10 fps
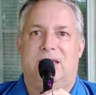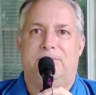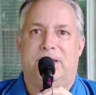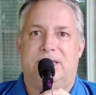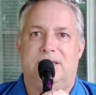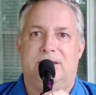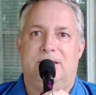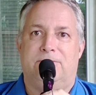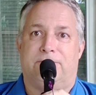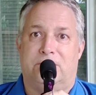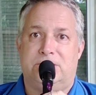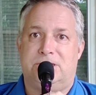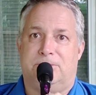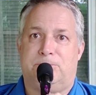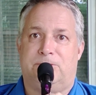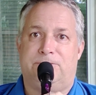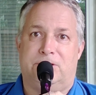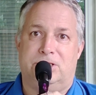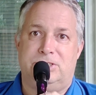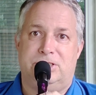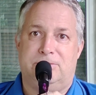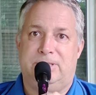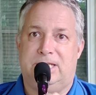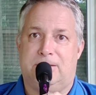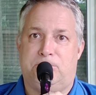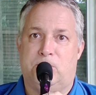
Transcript: But Virta prefers you to be at